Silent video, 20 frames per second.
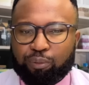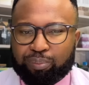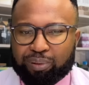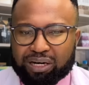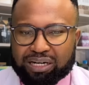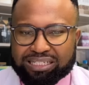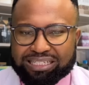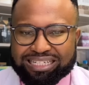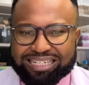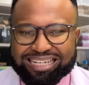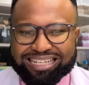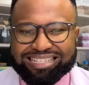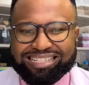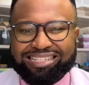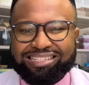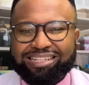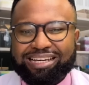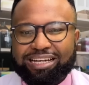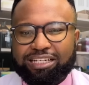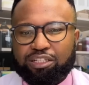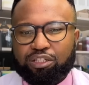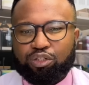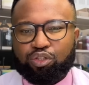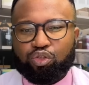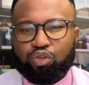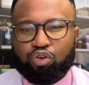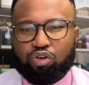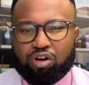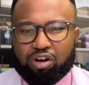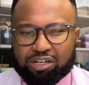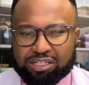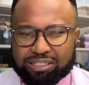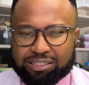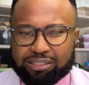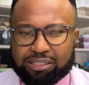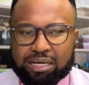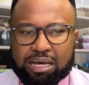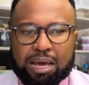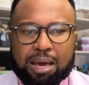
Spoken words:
party is entitled to costs,